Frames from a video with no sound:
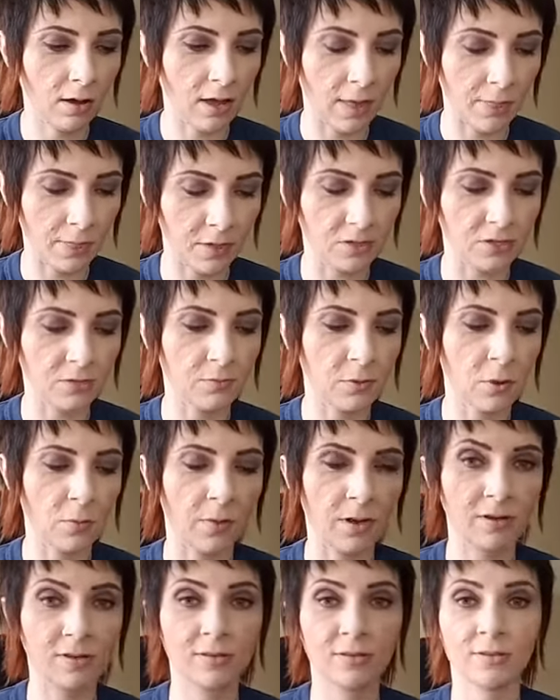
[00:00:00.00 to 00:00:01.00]
At this
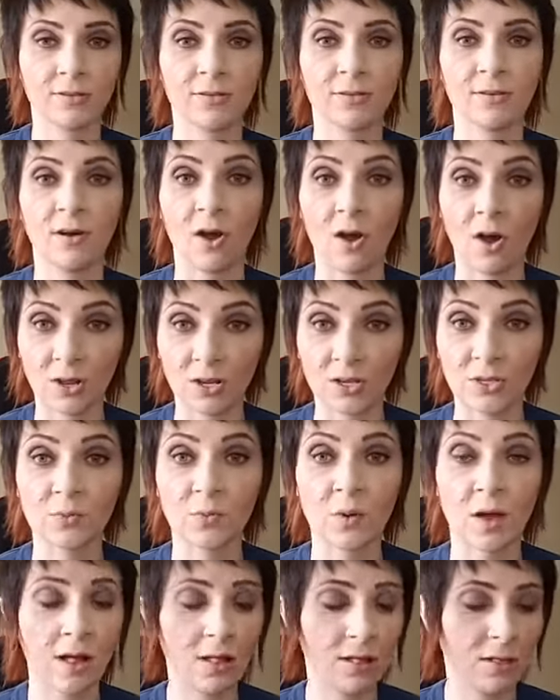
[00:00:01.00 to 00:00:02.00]
moment, all is
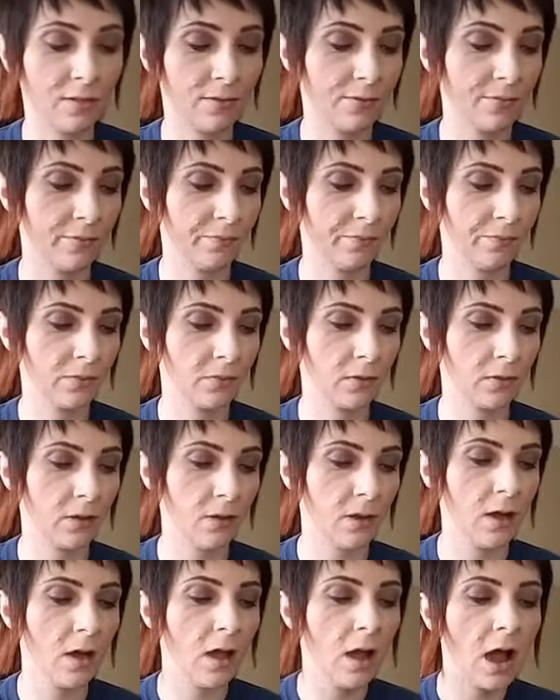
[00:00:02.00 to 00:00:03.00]
well.
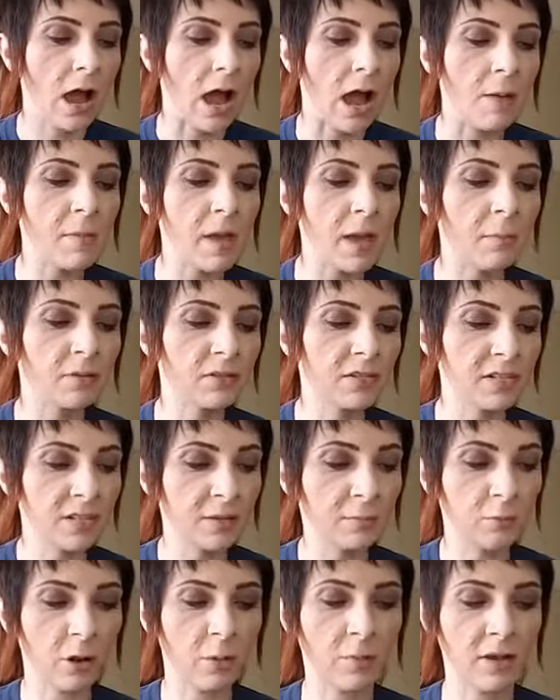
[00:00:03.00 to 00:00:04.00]
I am able to
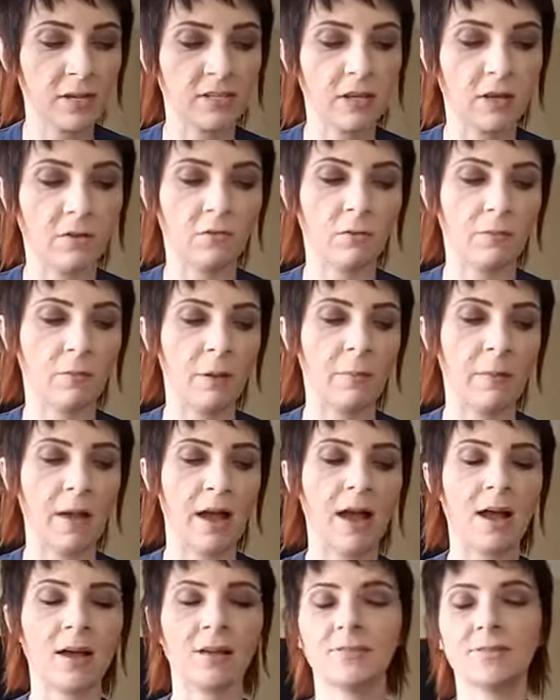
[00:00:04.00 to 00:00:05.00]
liberate myself from my
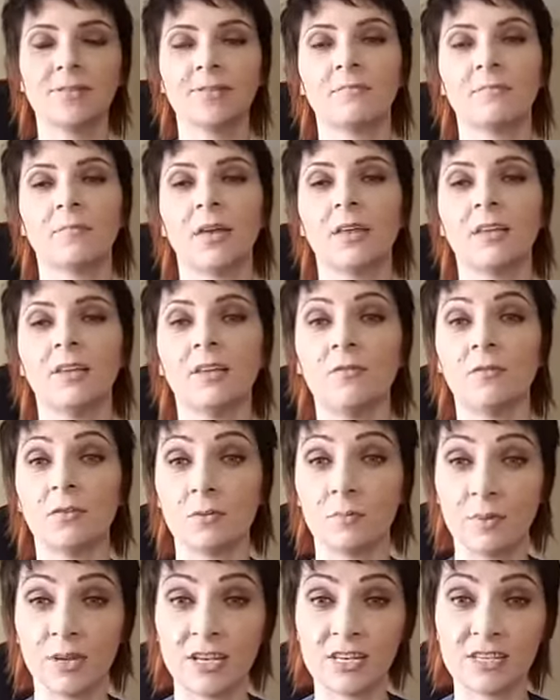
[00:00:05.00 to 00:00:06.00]
past and live
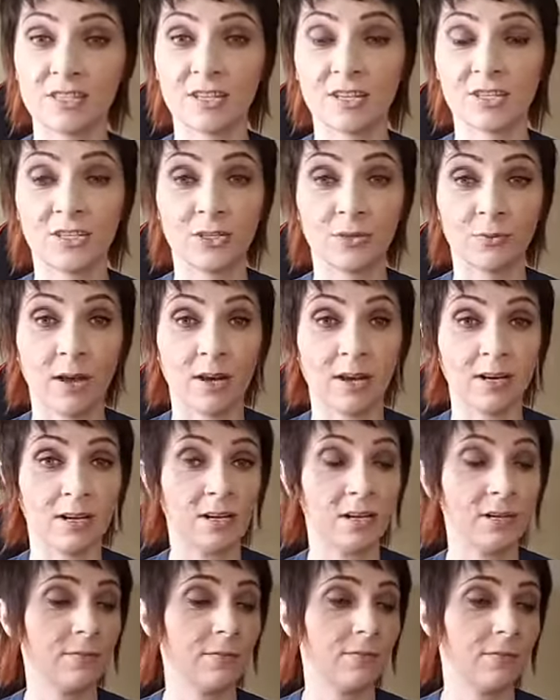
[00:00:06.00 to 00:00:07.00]
with peace and
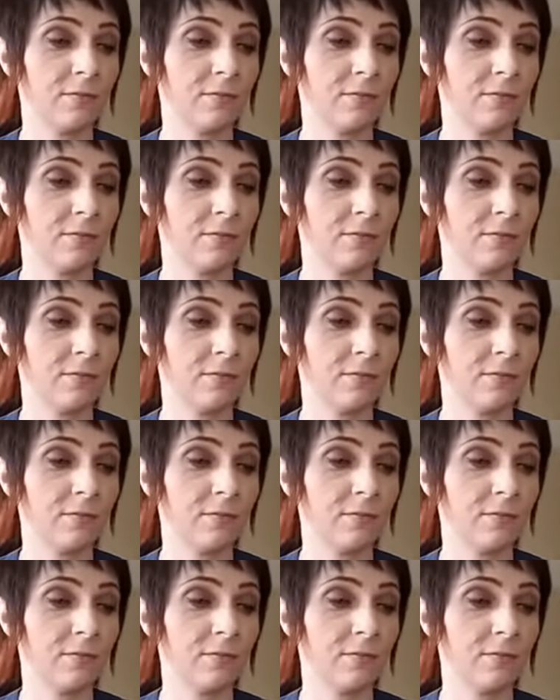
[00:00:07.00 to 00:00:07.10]
serenity.